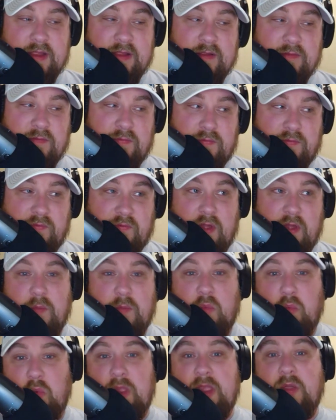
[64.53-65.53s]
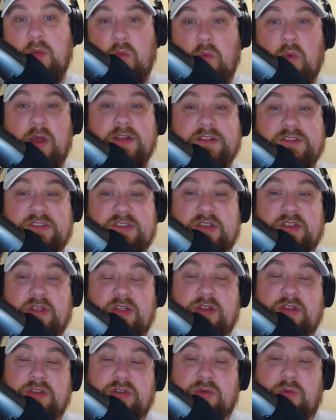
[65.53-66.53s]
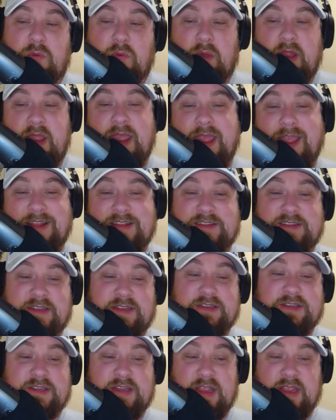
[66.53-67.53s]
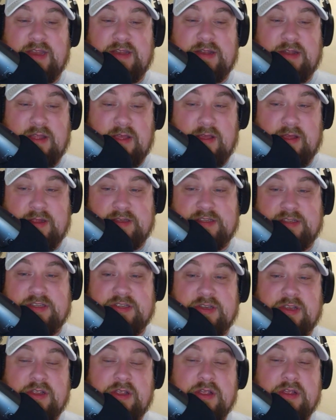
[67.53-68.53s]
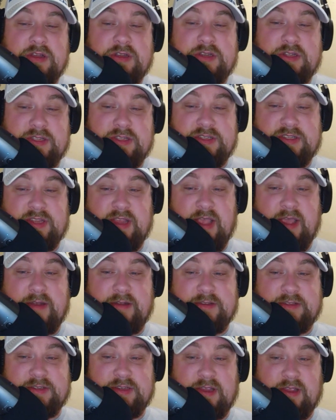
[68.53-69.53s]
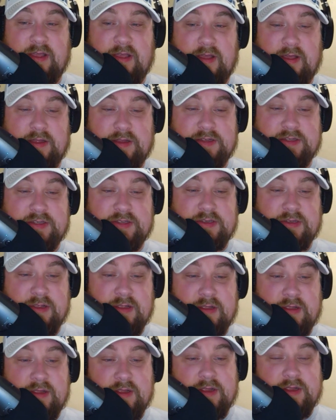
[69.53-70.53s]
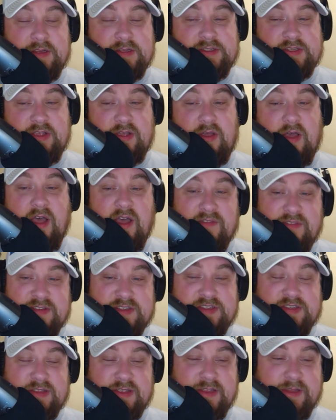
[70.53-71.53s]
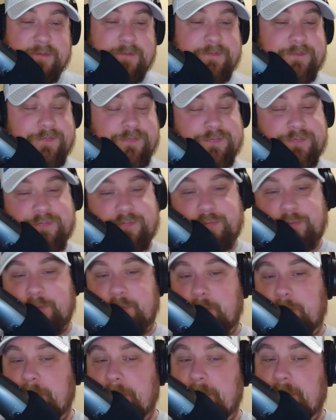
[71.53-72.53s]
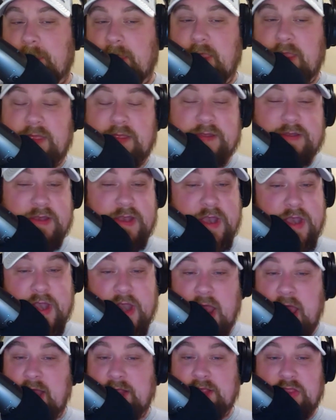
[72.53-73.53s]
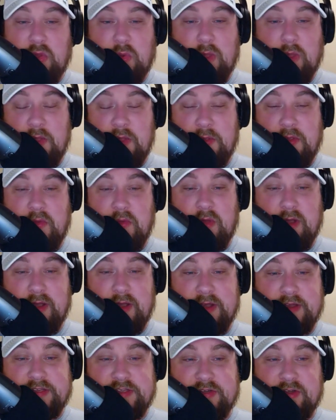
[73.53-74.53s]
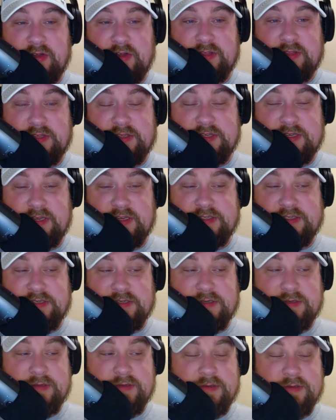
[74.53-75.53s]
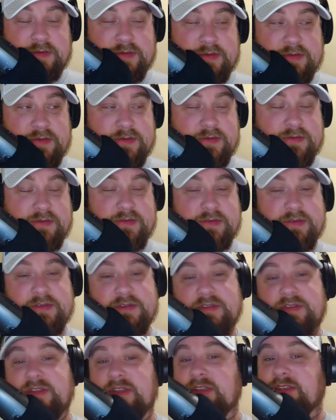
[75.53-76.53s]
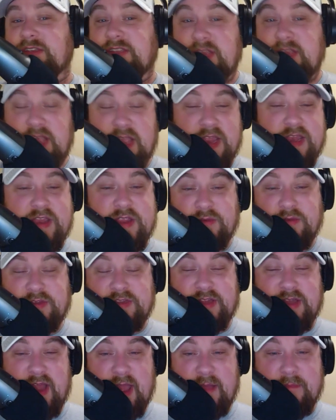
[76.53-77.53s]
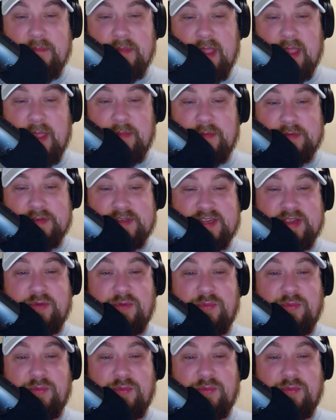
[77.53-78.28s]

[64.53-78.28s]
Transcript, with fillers: from week one's 28 16 loss to the Seattle Seahawks. So, obviously, not the way we wanted to start the season. Continue to not be able to